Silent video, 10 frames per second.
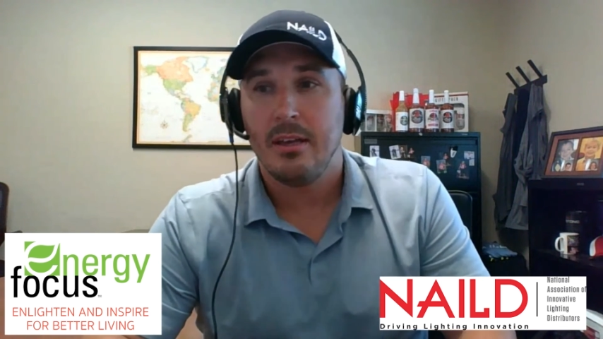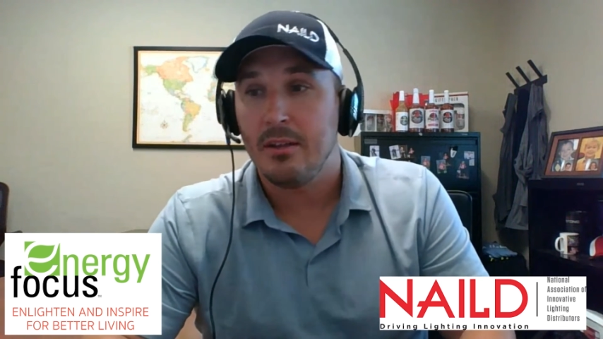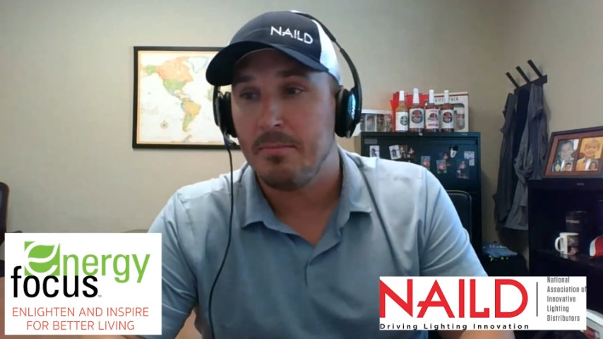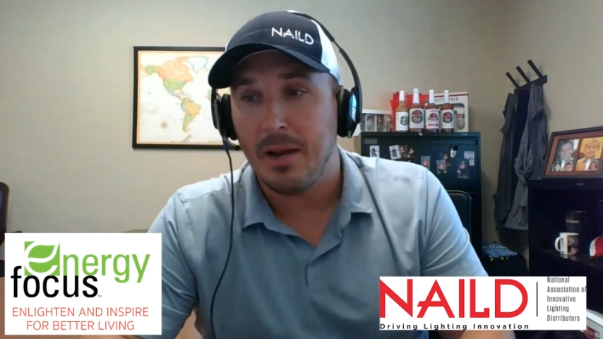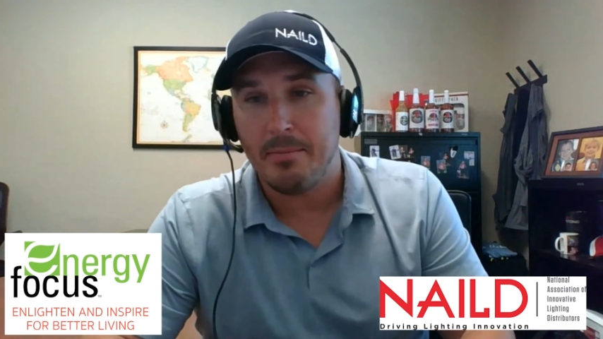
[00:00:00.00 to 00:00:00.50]

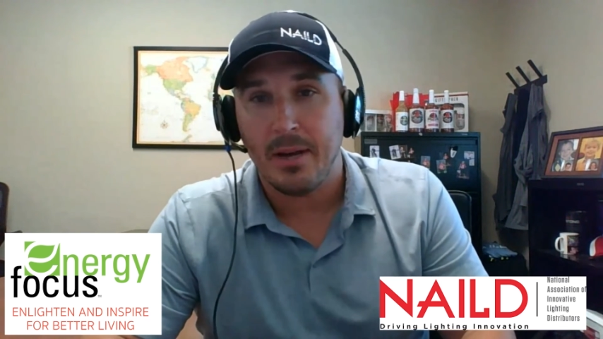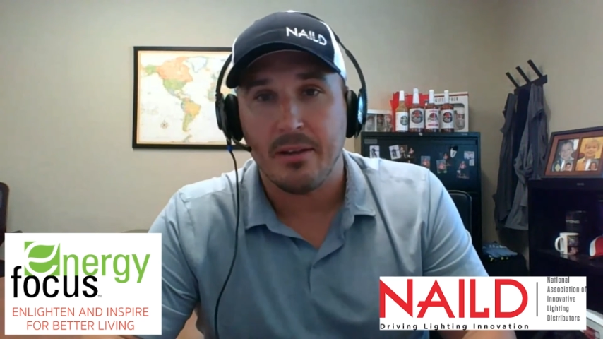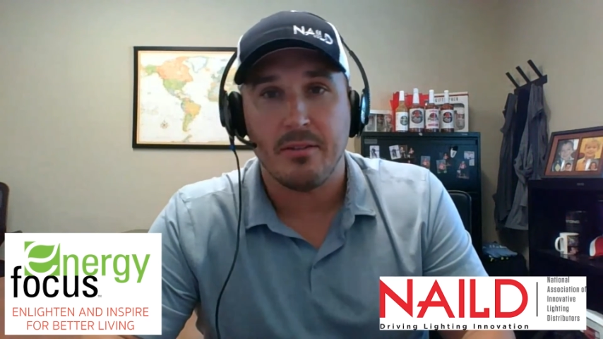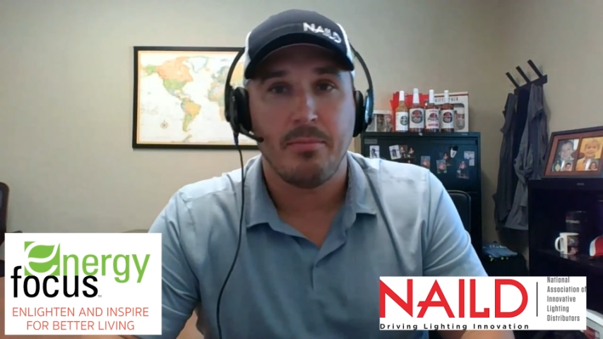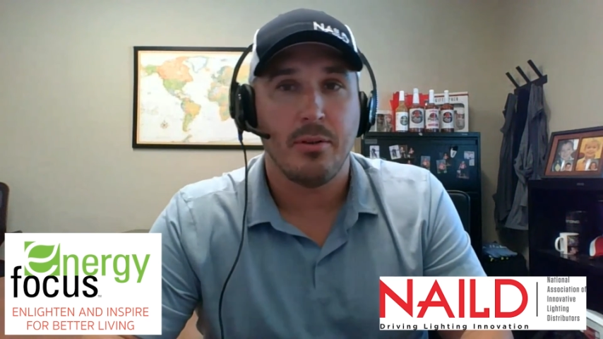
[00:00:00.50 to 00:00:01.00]
You just
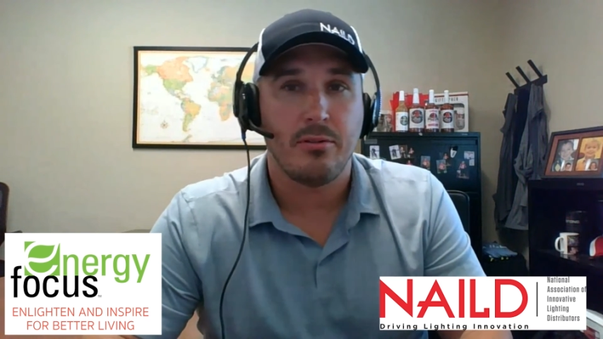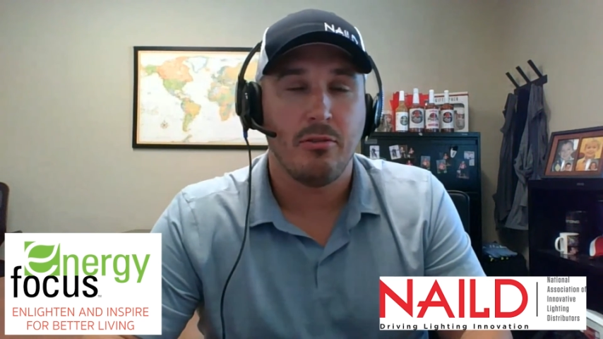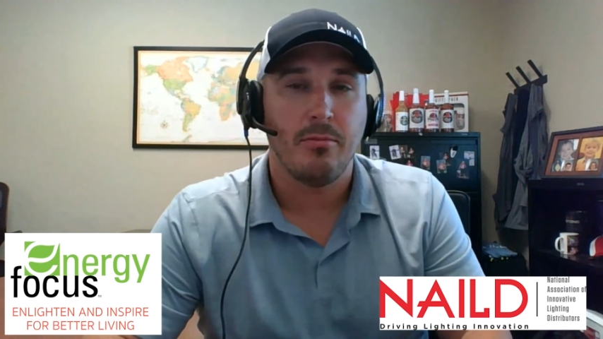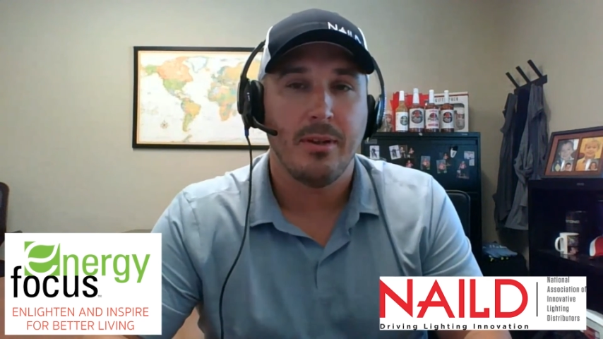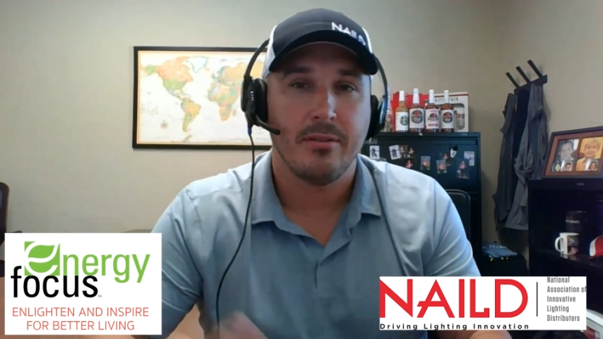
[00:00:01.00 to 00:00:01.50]
bypass it, put a
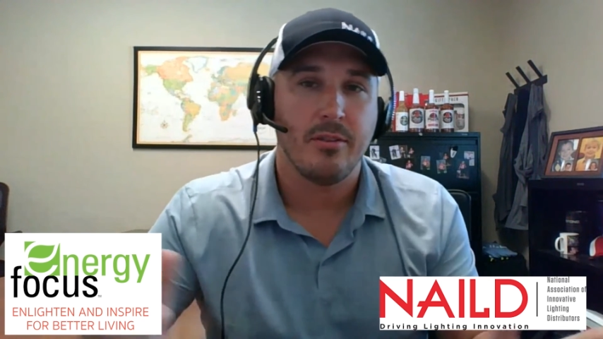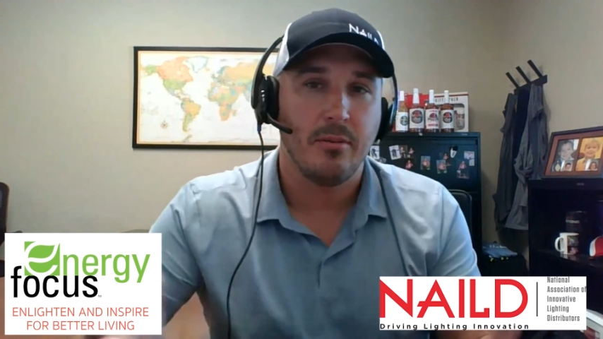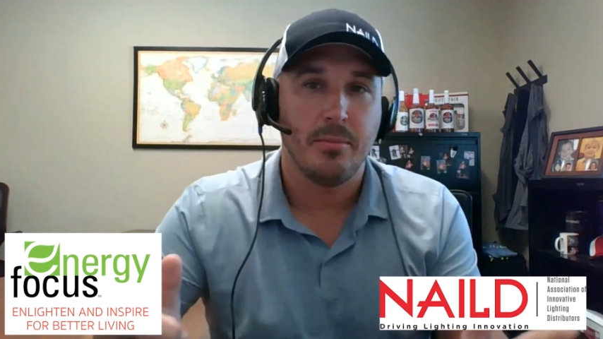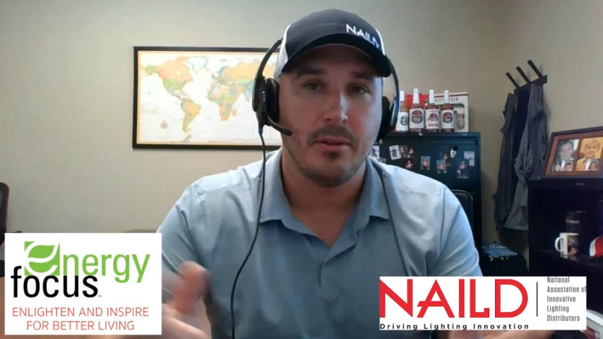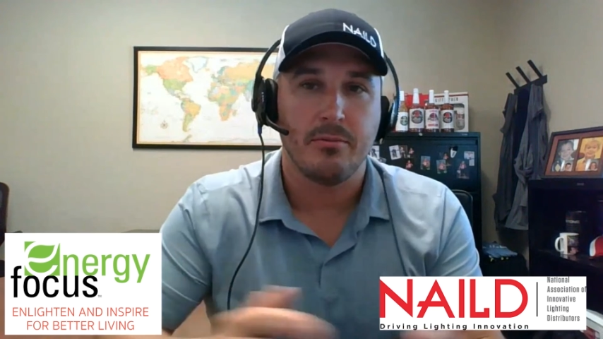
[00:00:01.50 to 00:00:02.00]
tube in, it's
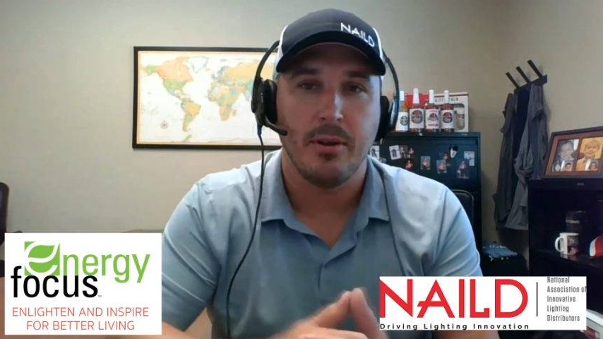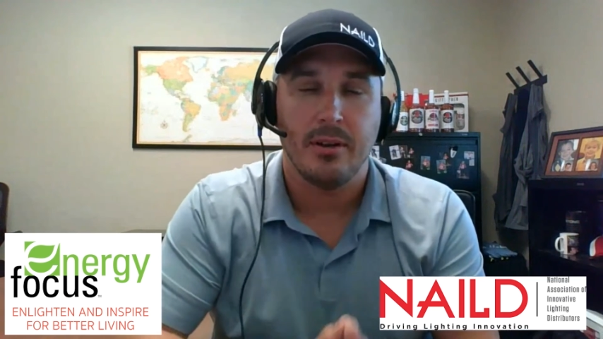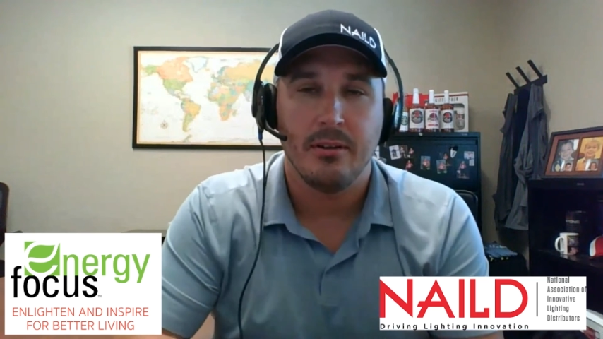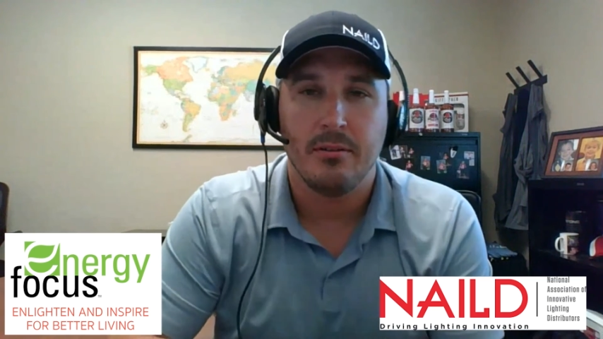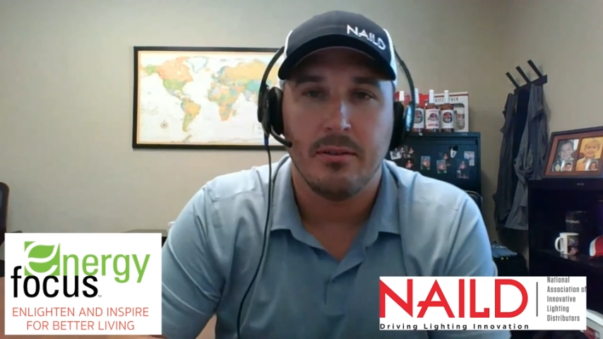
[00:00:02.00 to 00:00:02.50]
all built
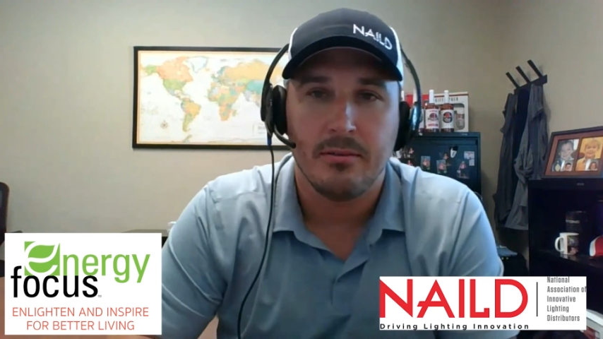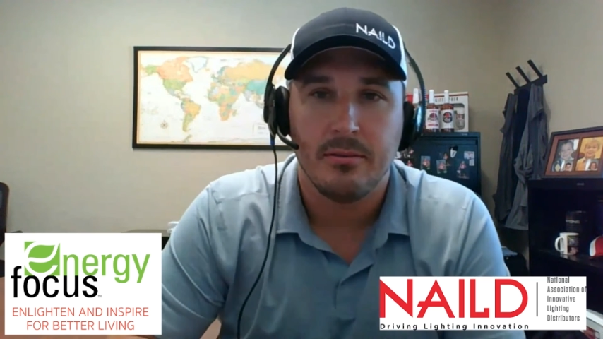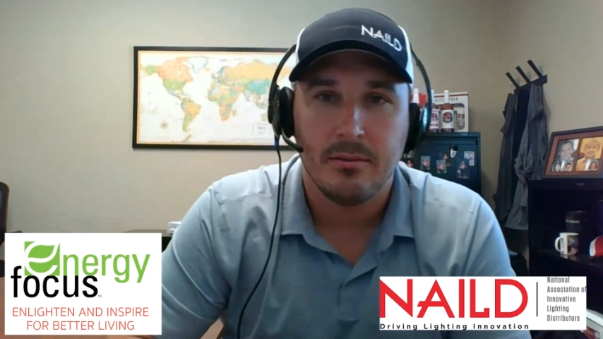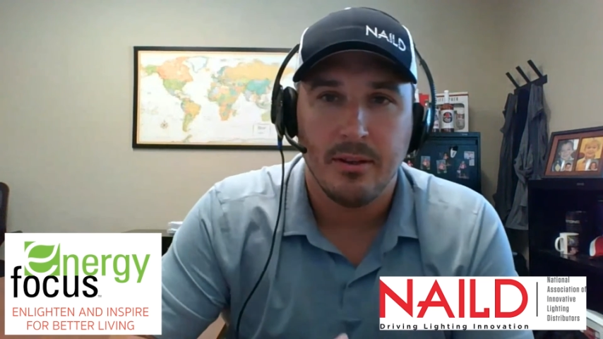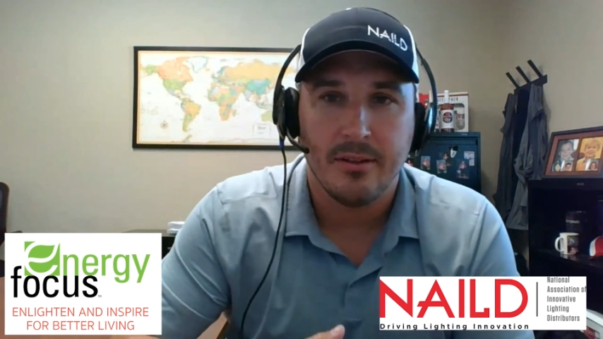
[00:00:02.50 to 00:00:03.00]
right into it.
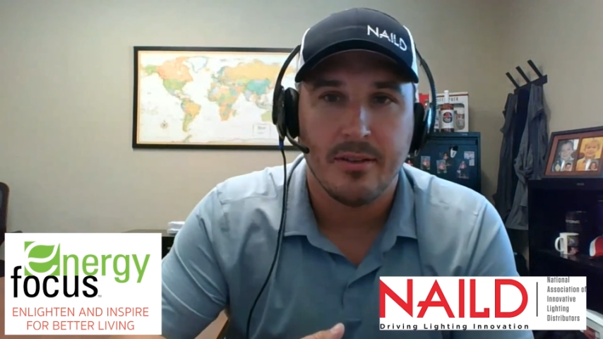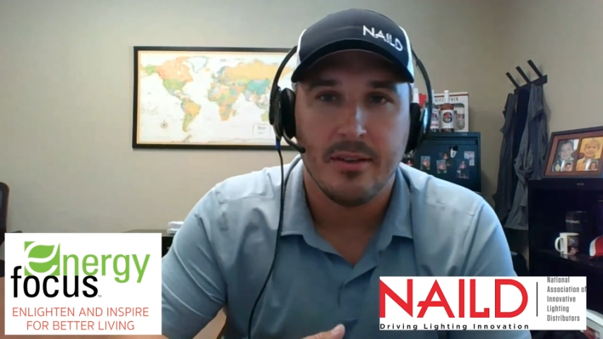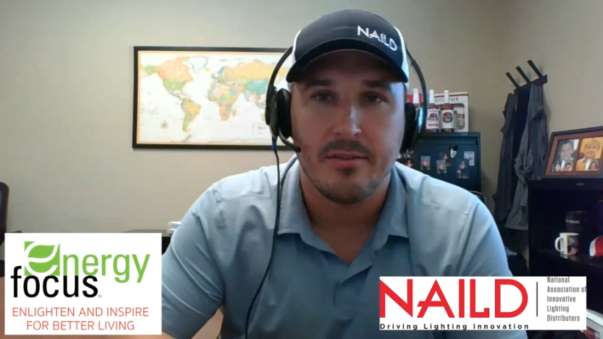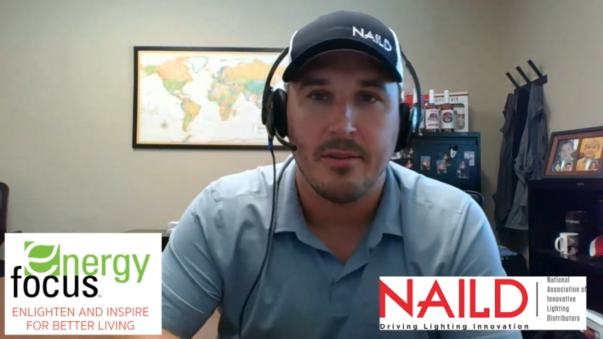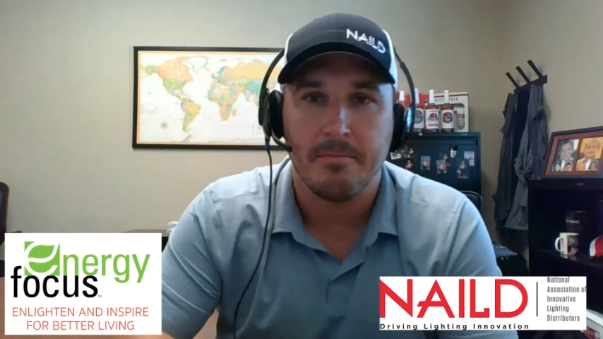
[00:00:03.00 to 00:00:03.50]
Nice
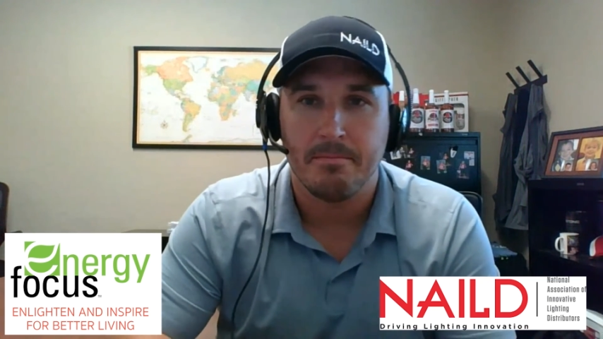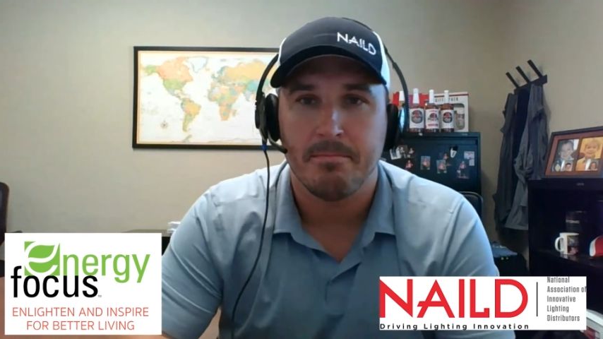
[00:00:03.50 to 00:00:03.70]
and easy.